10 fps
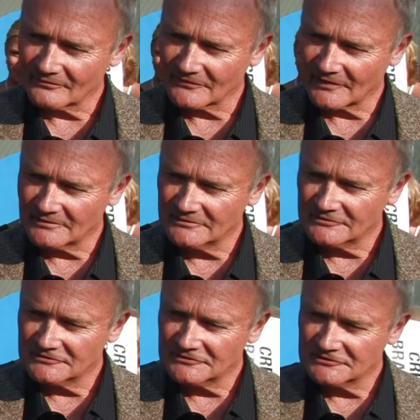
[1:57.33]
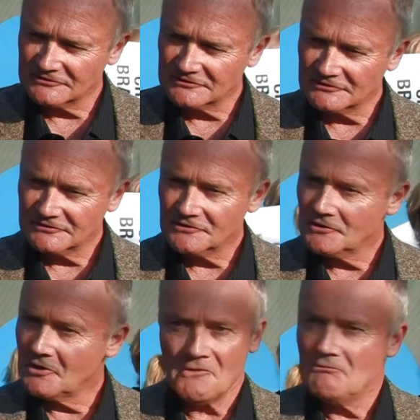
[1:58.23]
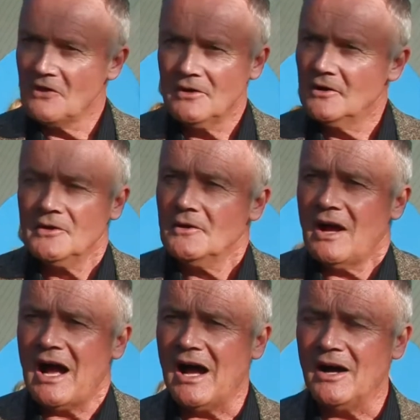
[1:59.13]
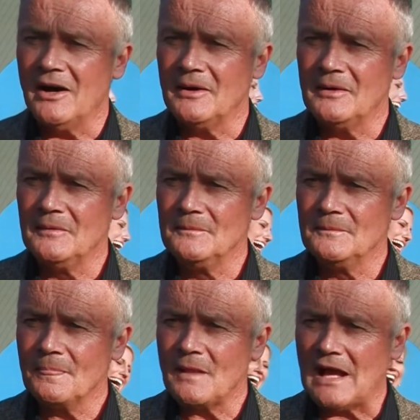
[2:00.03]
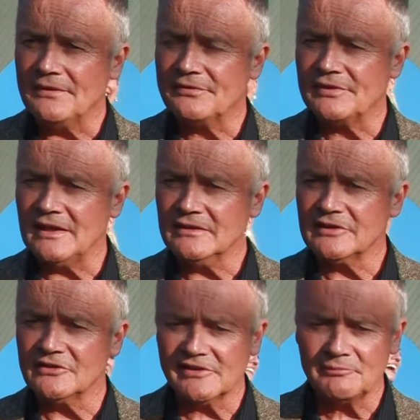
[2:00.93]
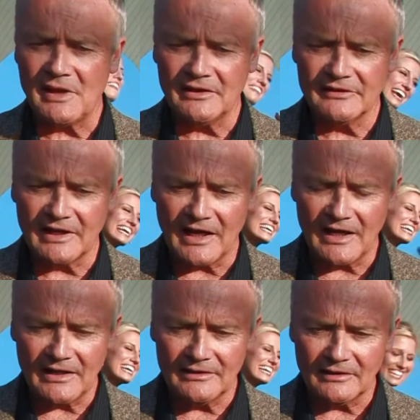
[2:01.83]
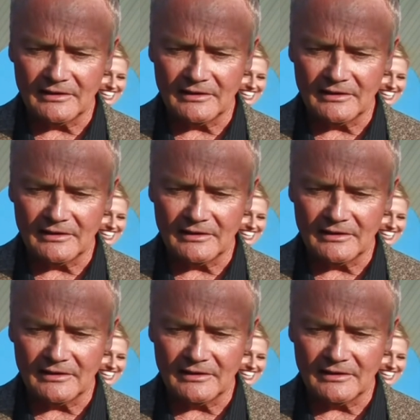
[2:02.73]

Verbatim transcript: expect from your character? Any changes? Anything same? You guys don't know yet? I think they're just making the guy